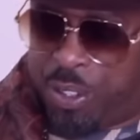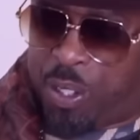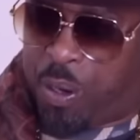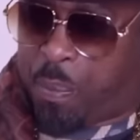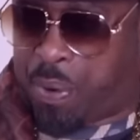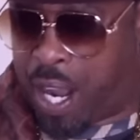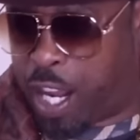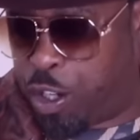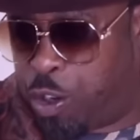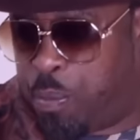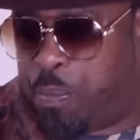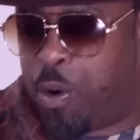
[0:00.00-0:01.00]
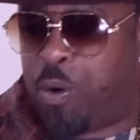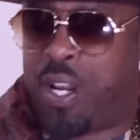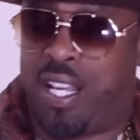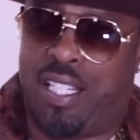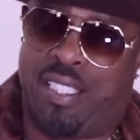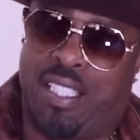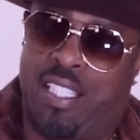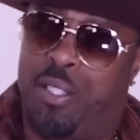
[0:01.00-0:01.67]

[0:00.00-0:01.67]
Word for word: you know a bottle of Moet. And then